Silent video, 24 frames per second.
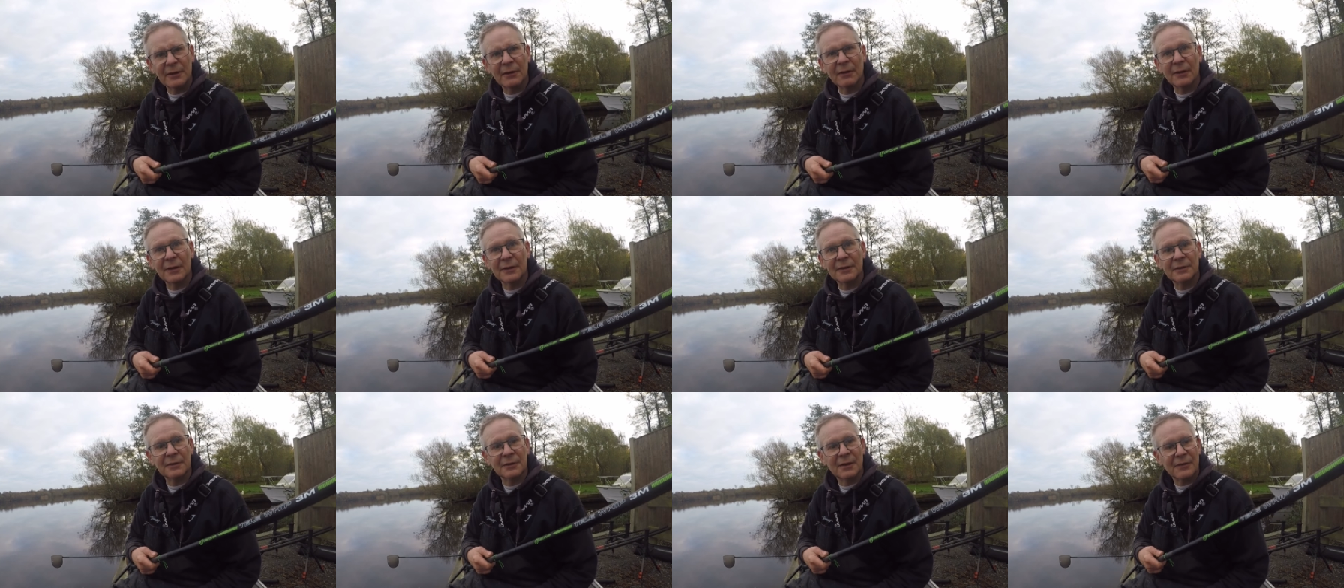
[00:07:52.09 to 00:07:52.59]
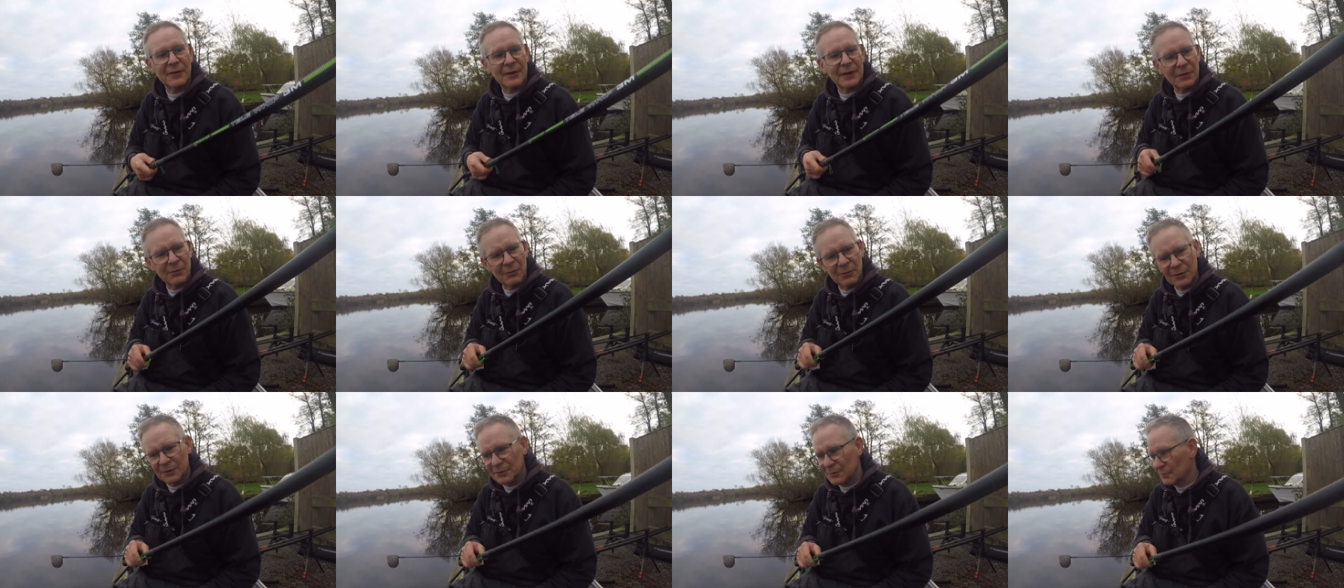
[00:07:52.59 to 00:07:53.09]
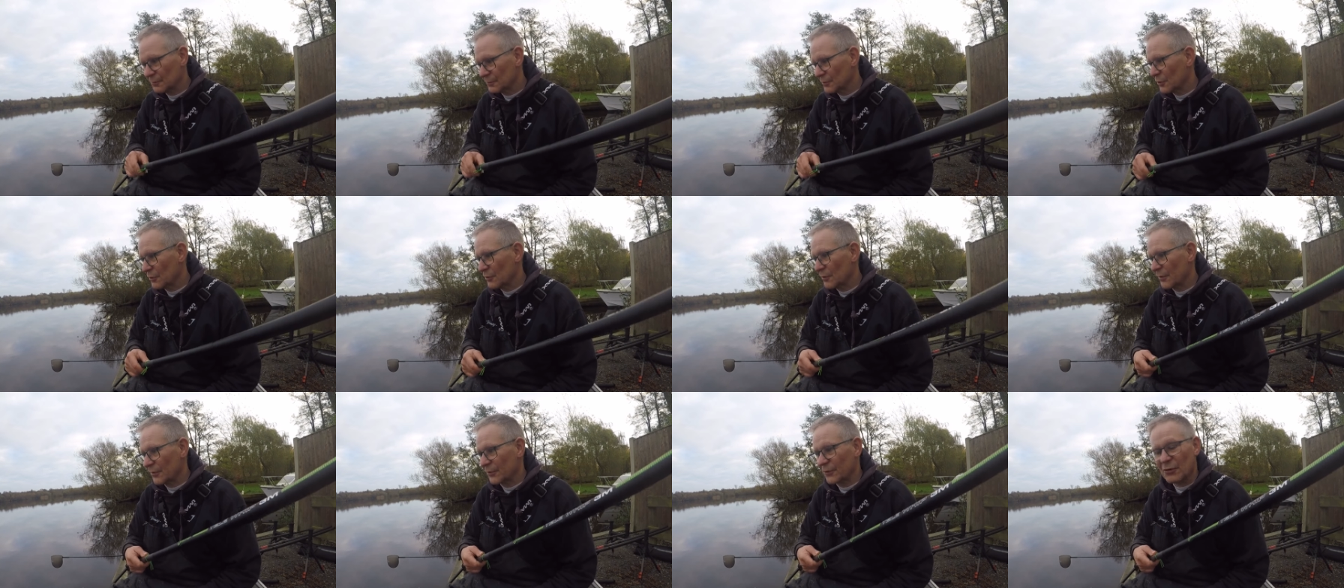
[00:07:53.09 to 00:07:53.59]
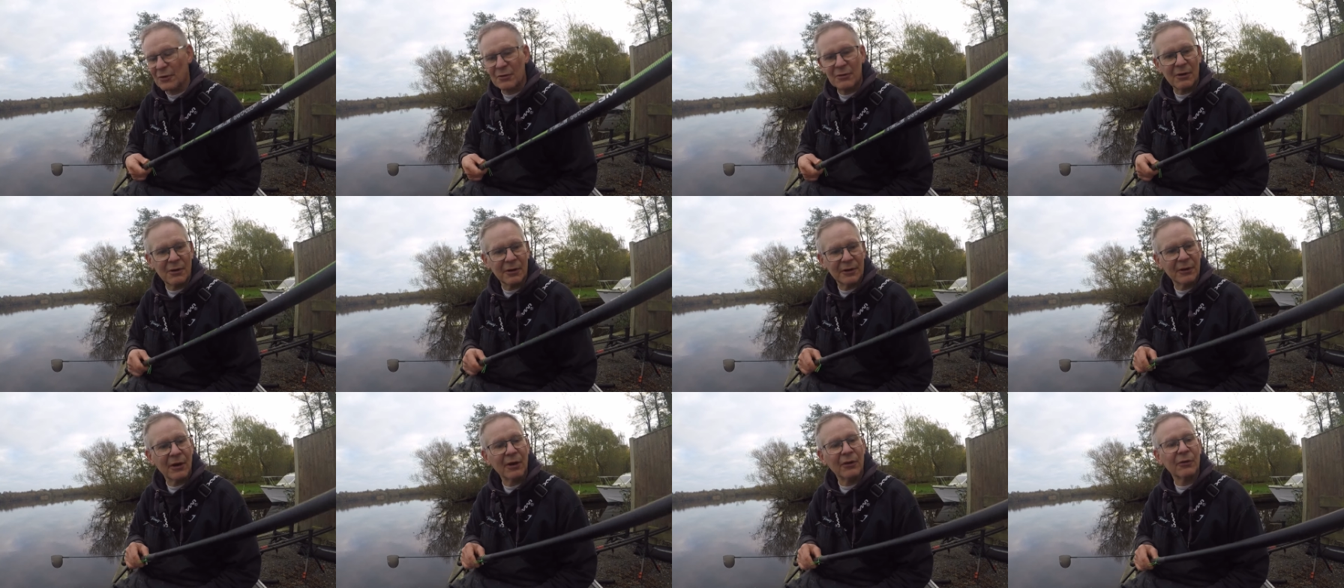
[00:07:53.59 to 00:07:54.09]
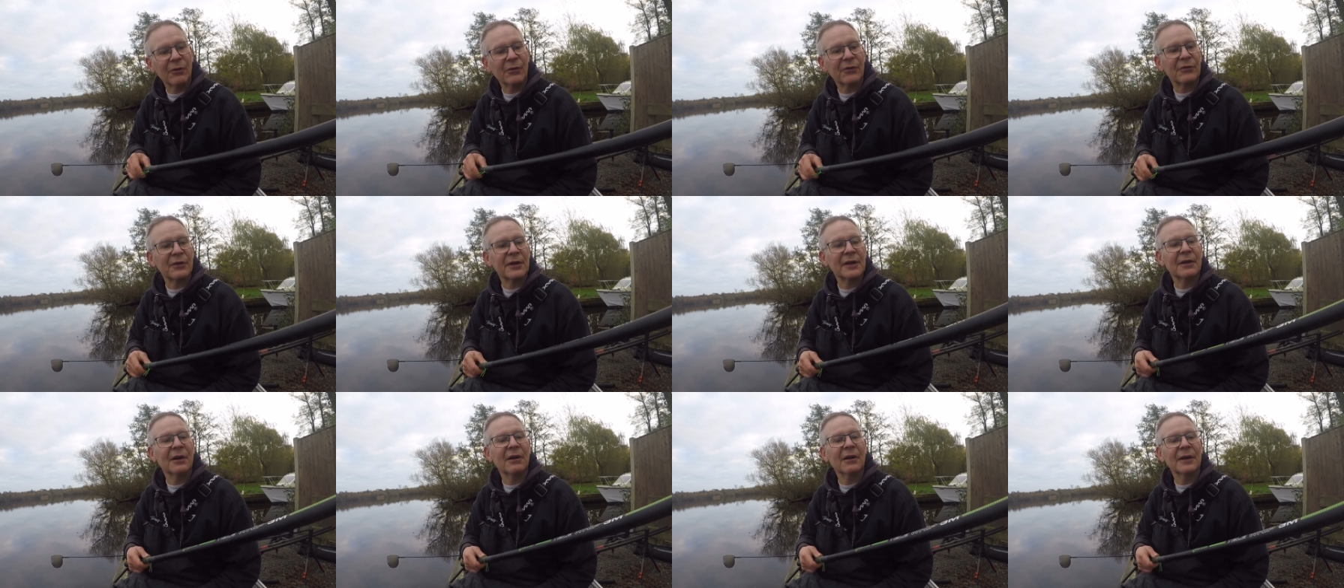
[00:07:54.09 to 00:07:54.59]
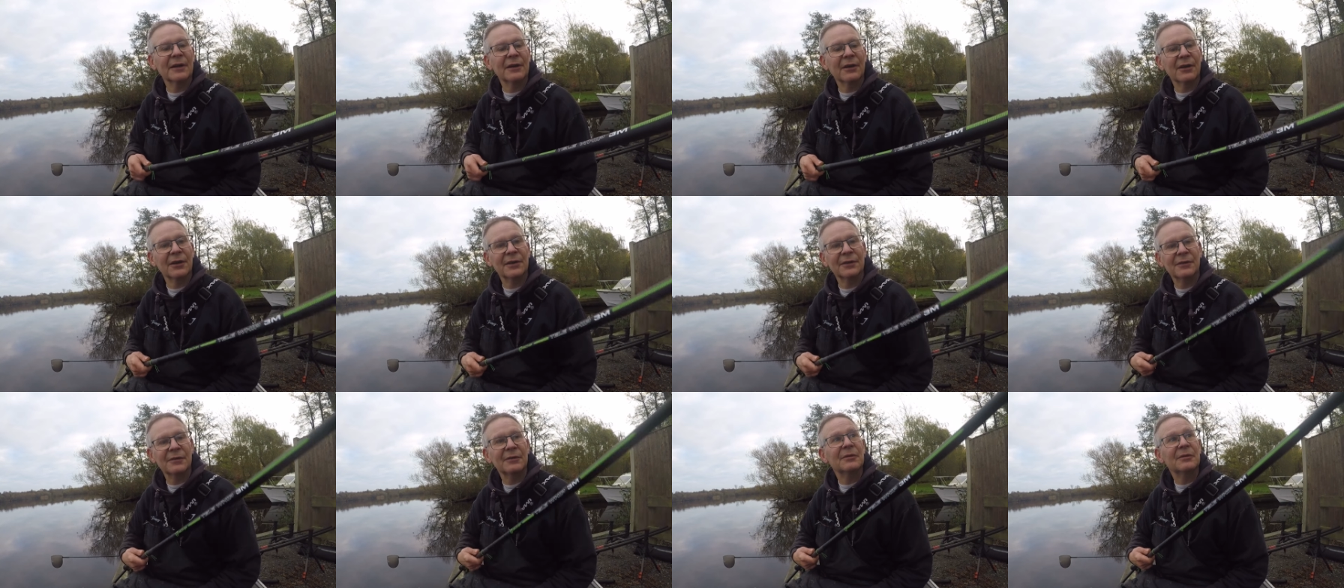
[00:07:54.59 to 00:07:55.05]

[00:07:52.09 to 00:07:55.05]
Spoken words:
I think it was £2.99 or £3.99.